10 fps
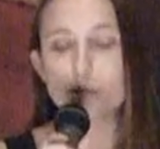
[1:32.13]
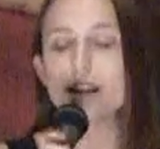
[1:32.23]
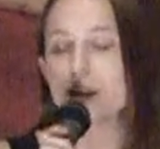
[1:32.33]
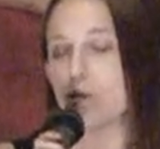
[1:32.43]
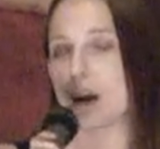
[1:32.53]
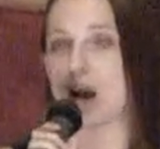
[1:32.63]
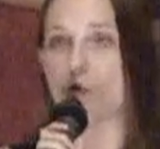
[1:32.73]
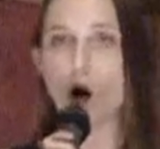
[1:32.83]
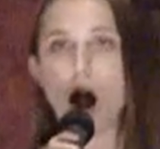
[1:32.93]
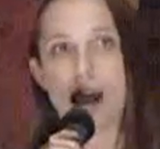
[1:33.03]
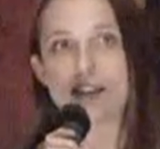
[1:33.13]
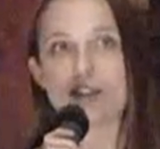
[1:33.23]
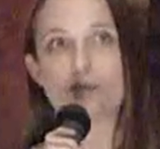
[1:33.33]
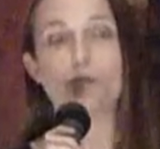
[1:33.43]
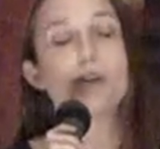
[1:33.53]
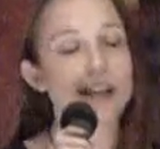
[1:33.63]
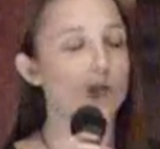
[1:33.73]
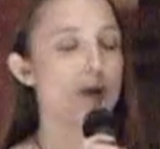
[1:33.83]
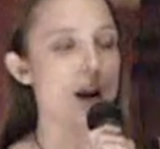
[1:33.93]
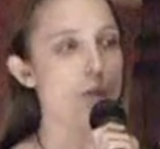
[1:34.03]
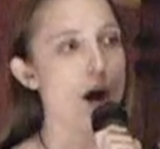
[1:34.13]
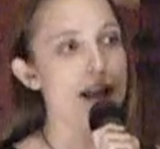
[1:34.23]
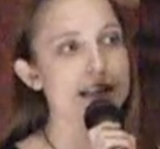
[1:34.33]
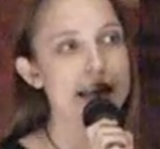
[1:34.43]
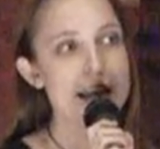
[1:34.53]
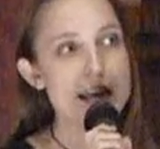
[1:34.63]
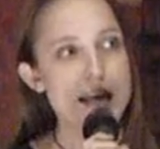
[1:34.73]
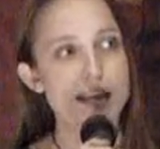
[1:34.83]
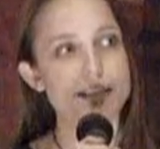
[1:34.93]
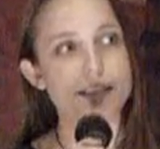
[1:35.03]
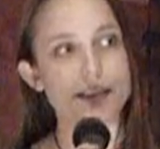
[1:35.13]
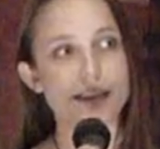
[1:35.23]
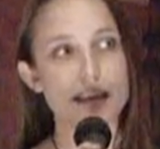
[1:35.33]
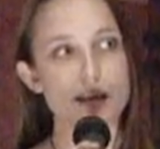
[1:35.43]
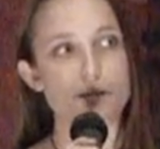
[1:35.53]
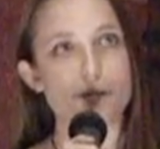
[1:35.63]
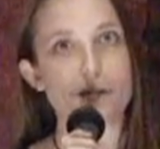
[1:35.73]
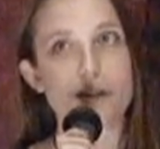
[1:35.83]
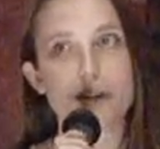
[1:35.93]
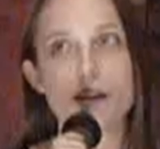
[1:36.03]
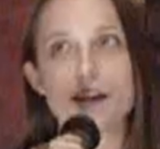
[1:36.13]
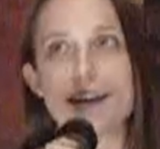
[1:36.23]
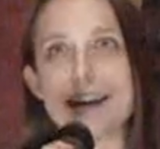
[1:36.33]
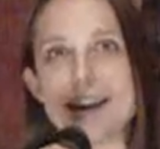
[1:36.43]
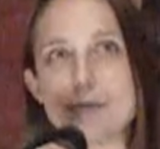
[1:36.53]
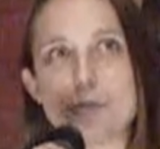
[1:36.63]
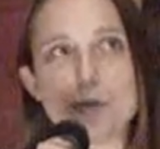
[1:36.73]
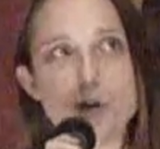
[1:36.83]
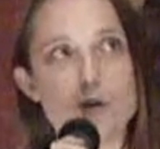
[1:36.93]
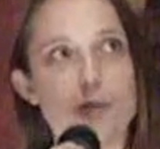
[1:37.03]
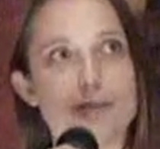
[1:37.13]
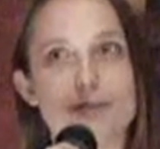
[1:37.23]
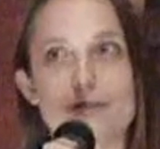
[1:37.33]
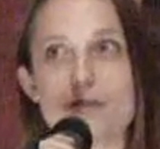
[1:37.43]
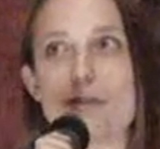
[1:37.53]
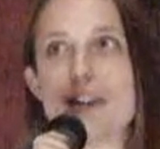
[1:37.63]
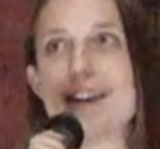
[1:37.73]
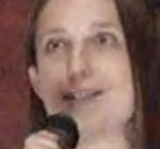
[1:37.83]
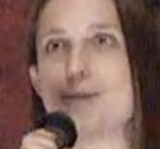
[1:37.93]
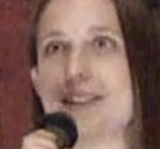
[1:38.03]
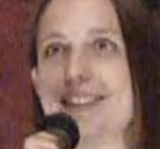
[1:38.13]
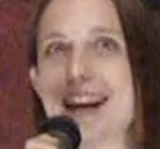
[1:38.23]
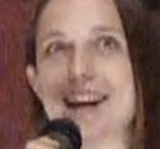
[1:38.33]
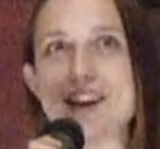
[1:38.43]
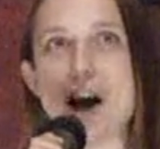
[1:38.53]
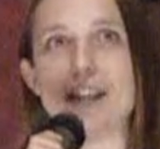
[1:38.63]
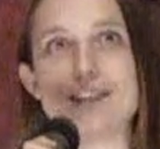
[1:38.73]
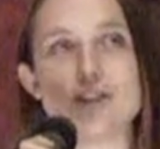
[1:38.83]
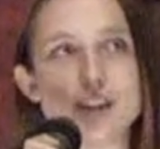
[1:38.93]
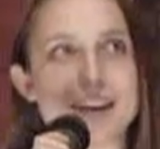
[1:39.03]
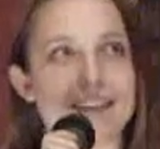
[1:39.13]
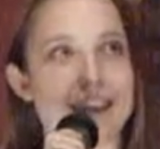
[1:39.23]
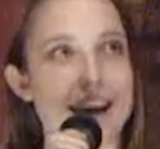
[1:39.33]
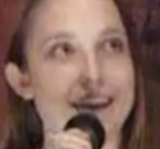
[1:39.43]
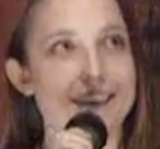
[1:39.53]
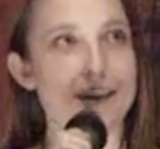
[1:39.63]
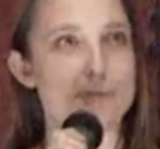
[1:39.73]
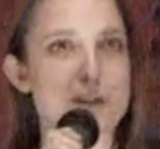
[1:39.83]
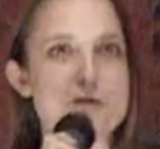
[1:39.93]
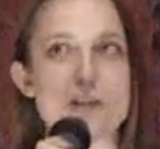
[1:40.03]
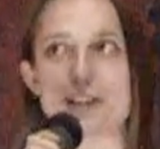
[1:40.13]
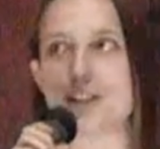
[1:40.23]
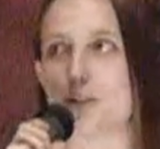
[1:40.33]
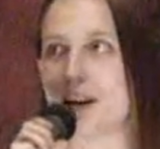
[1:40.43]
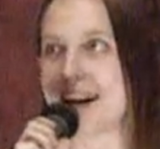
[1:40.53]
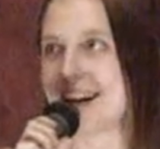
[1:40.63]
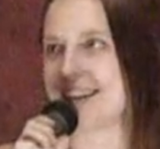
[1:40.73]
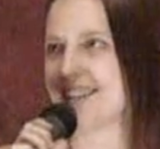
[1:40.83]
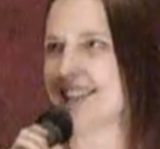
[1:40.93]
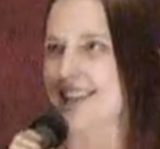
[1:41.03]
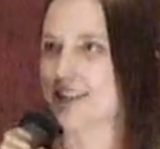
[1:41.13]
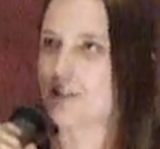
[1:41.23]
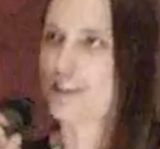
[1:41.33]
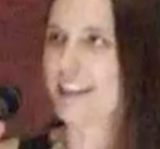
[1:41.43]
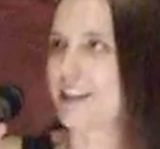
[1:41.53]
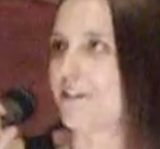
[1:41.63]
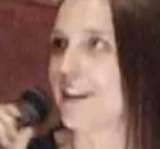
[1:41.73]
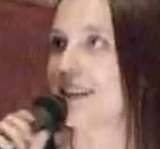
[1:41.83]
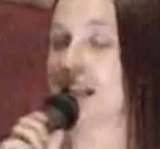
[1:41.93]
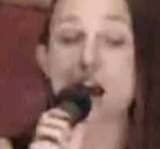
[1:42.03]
So really what I want is to live in a room filled with technology, like computer screens and TVs.